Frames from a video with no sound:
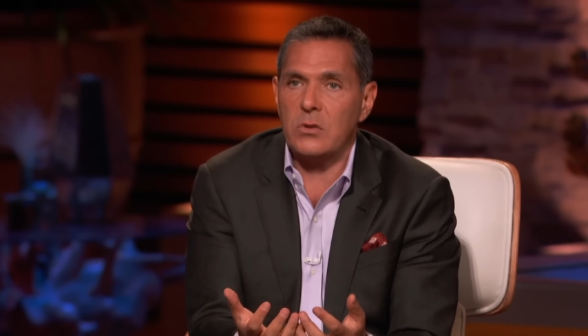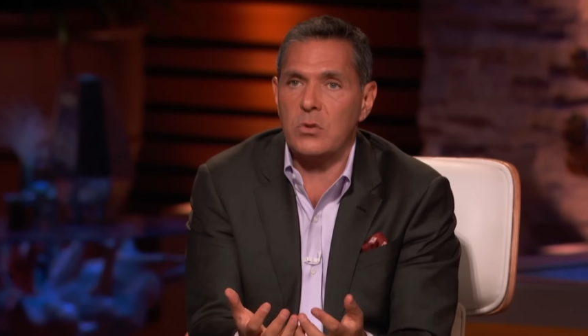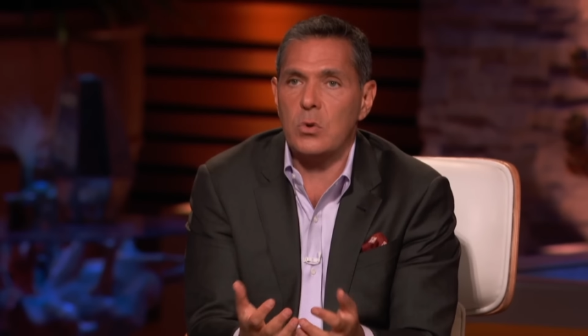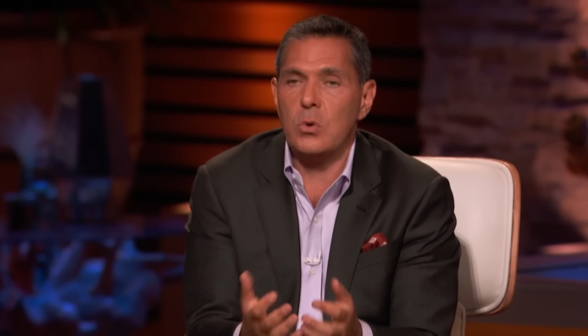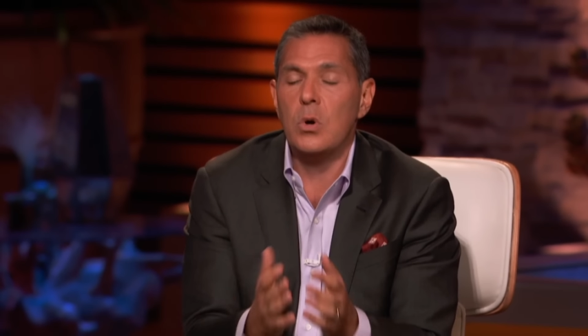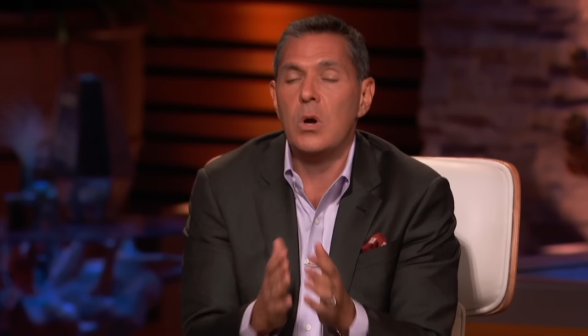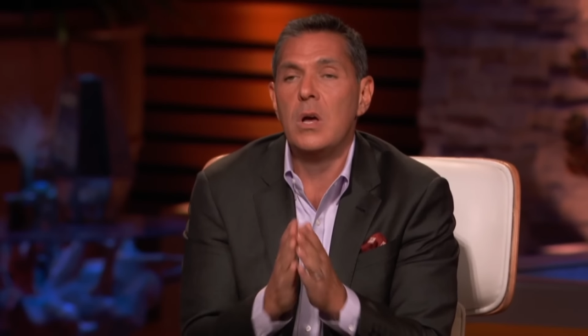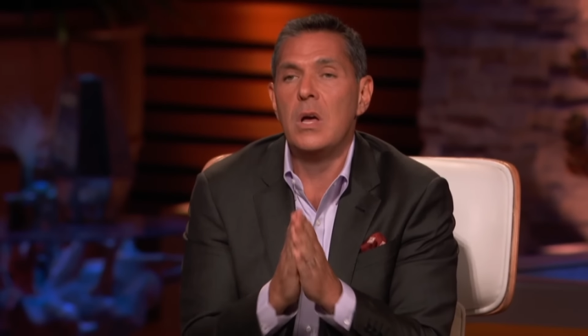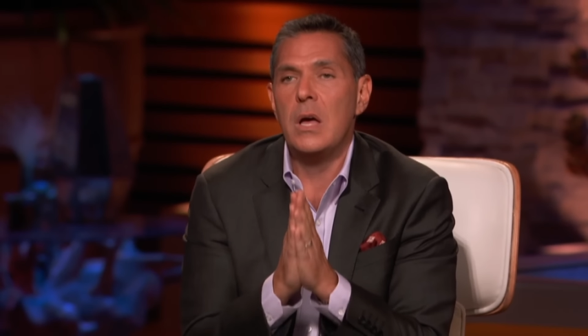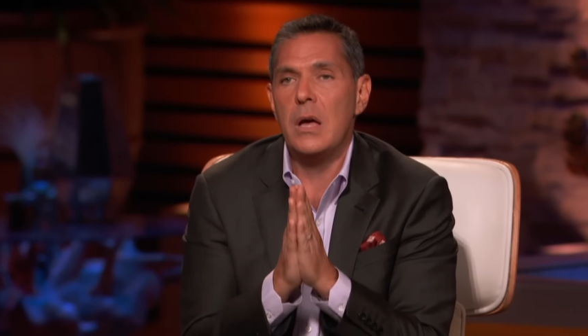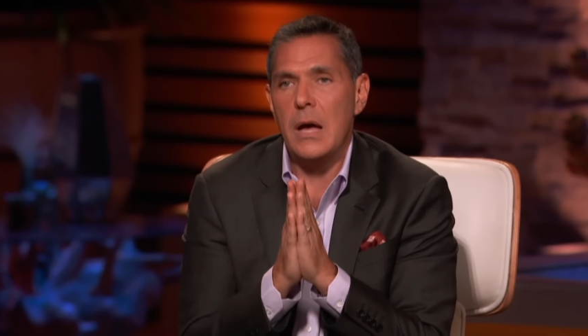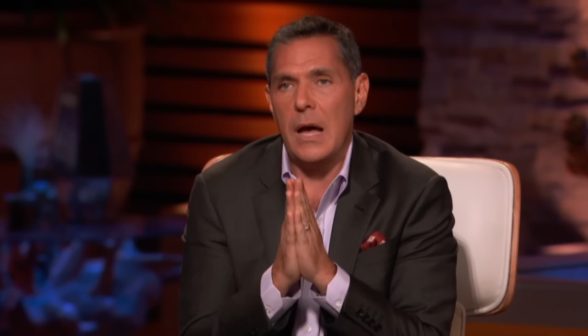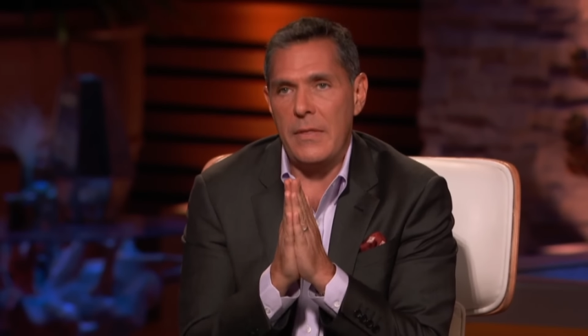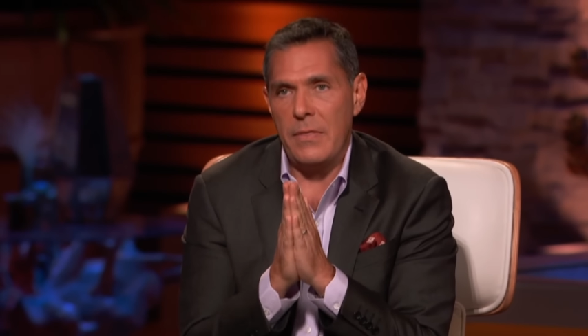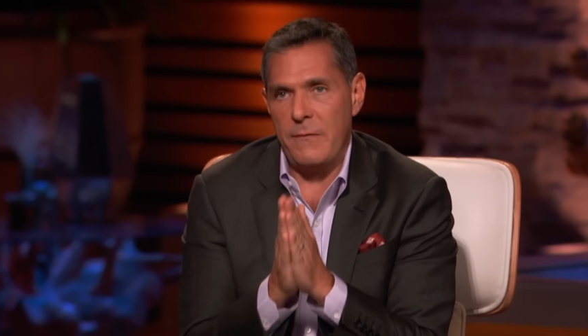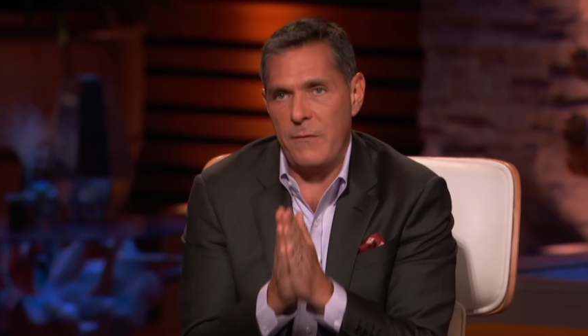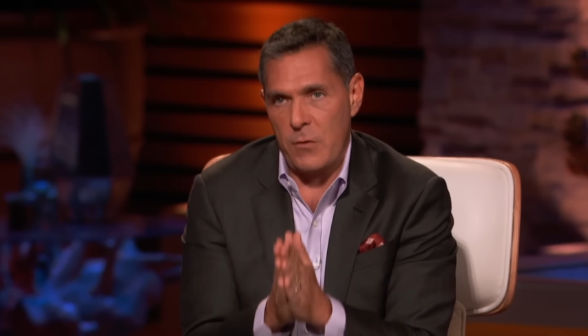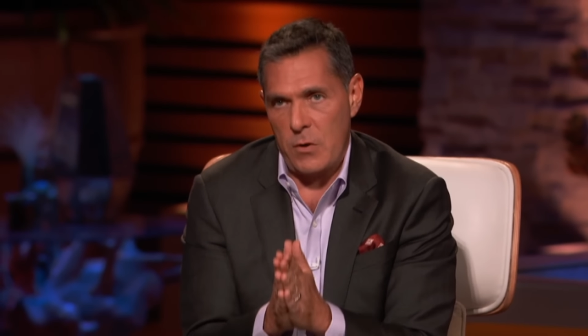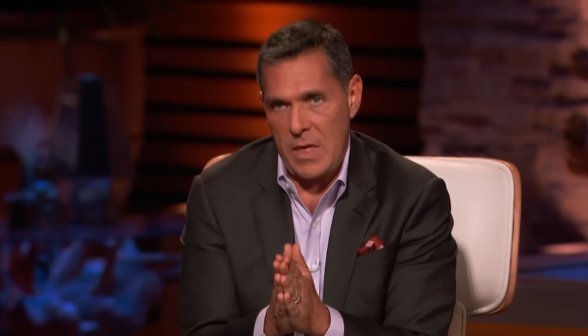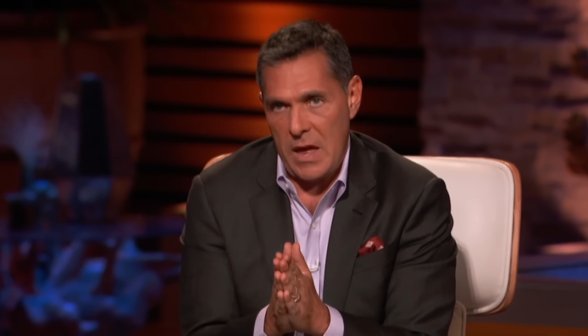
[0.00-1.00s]
to,
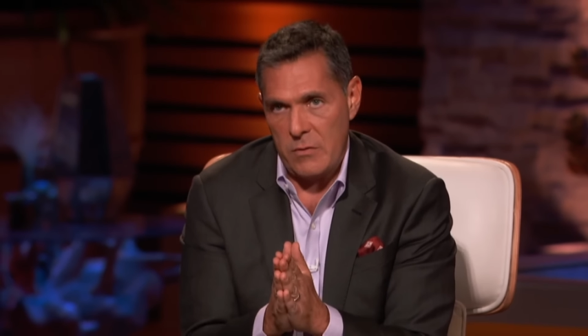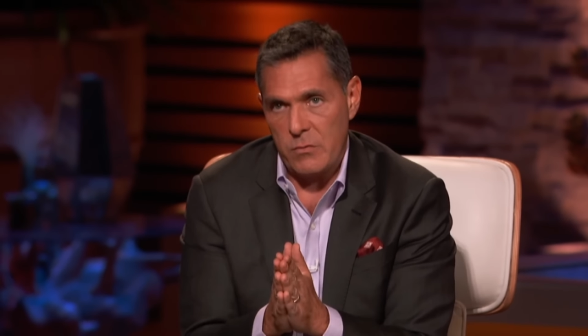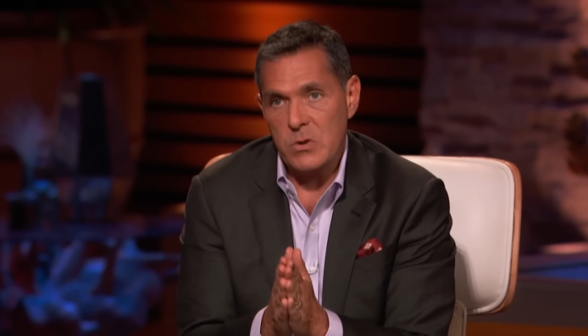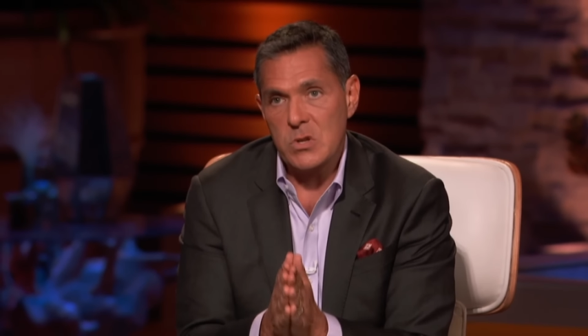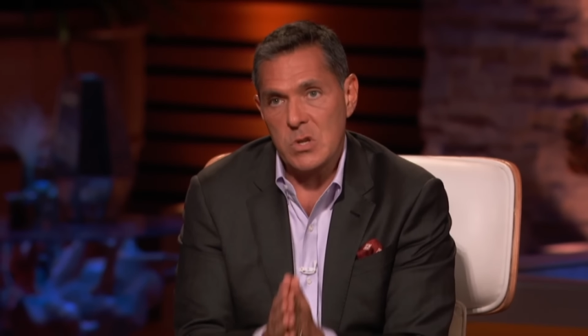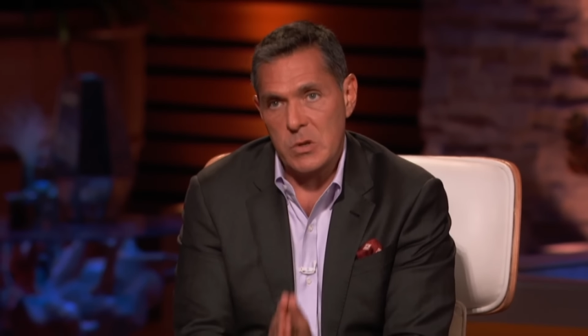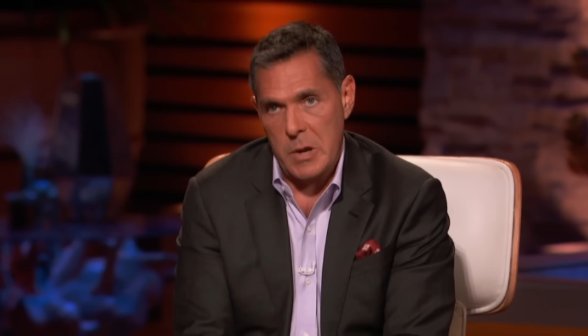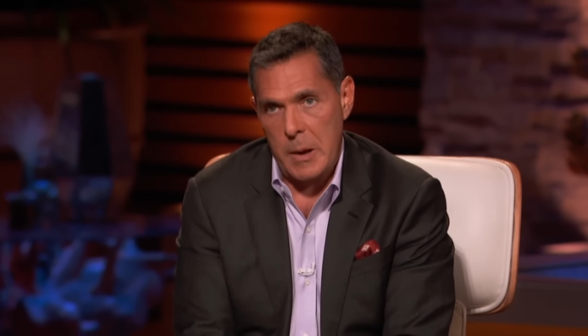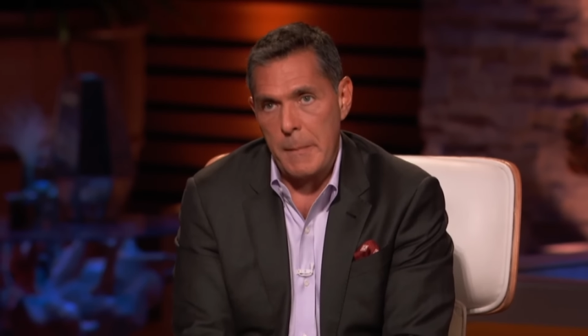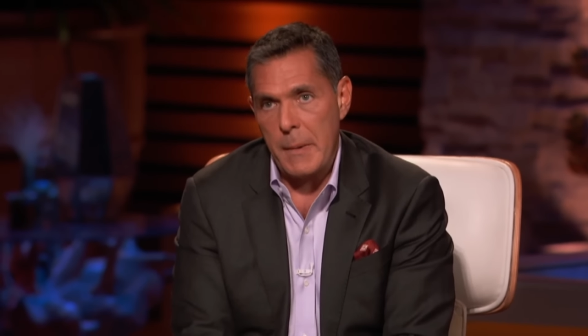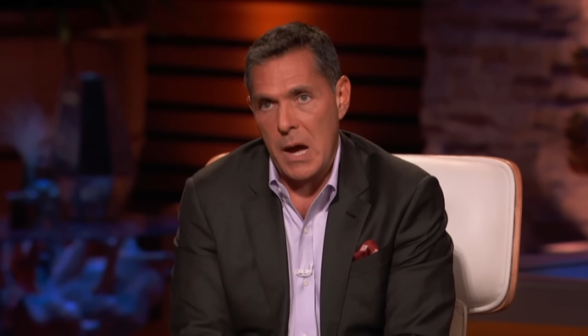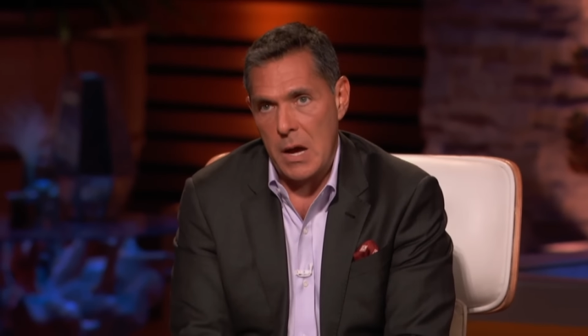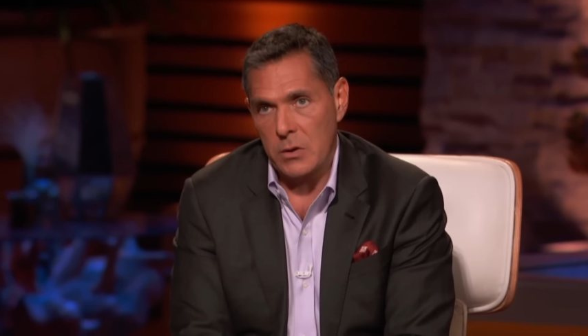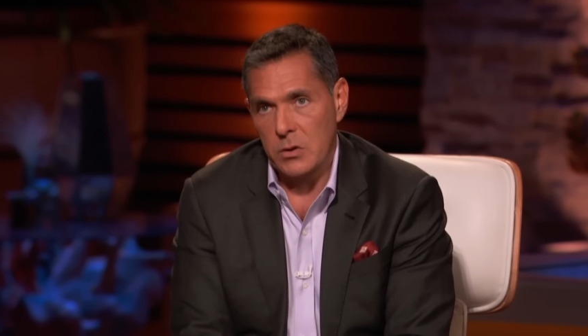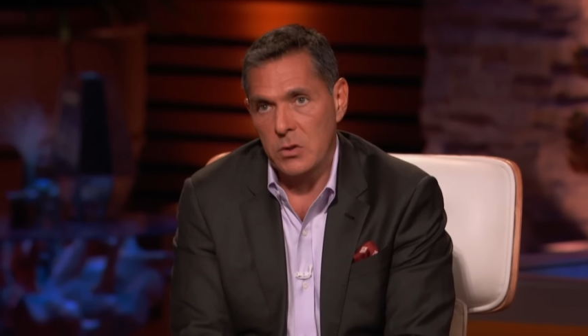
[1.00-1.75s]
and for that reason, I'm out.